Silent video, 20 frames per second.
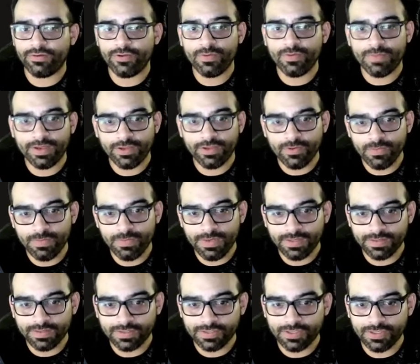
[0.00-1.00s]
You might you
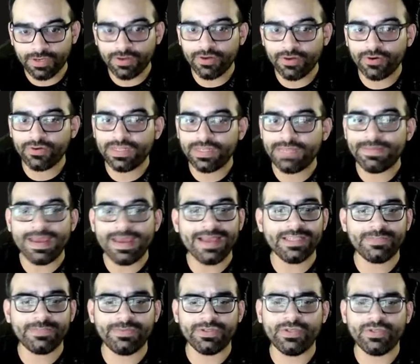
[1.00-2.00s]
meet this young girl named
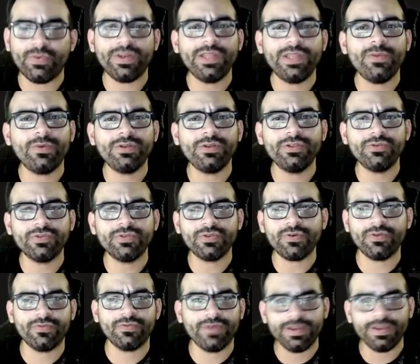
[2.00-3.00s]
Aspen, 21 years
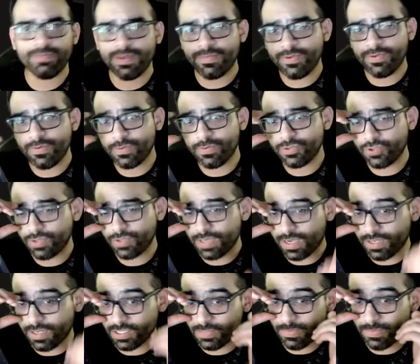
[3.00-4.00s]
old, right? Maybe you're with your
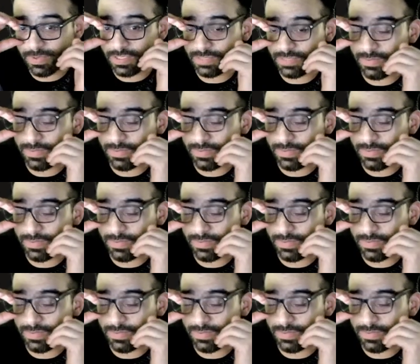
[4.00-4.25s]
college buddies.